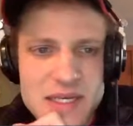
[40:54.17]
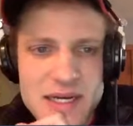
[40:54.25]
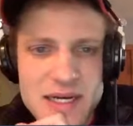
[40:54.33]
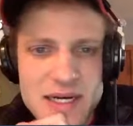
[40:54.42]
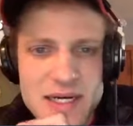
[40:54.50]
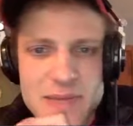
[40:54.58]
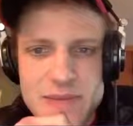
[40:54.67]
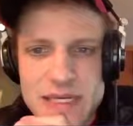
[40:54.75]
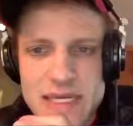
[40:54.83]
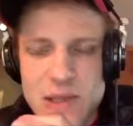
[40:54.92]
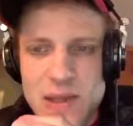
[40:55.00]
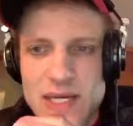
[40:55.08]

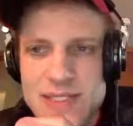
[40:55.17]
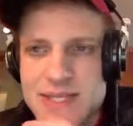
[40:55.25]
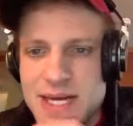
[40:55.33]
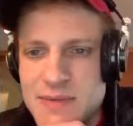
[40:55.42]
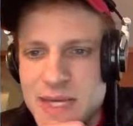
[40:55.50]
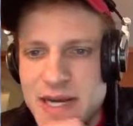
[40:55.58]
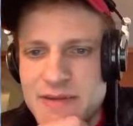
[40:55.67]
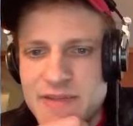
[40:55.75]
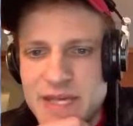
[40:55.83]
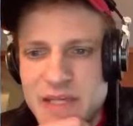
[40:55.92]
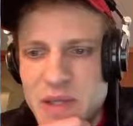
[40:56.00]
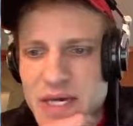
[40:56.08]
And a lot of time, I have
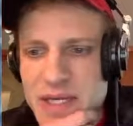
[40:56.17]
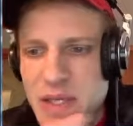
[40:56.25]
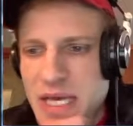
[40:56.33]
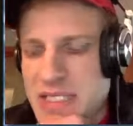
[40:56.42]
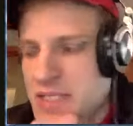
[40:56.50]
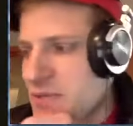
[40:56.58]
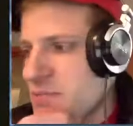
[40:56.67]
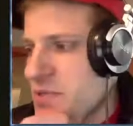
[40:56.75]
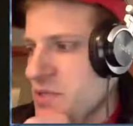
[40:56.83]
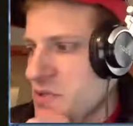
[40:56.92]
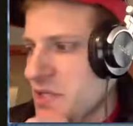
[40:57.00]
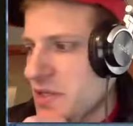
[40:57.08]
like a lot of lands that
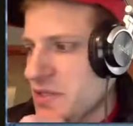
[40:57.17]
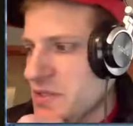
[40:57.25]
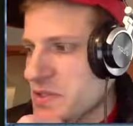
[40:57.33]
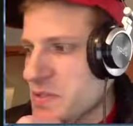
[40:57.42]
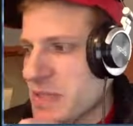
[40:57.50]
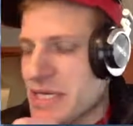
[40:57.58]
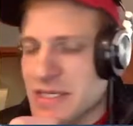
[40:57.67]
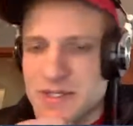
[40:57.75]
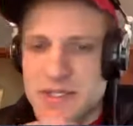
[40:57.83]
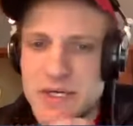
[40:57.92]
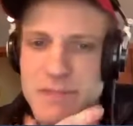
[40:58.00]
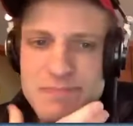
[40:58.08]
produce colorless mana, so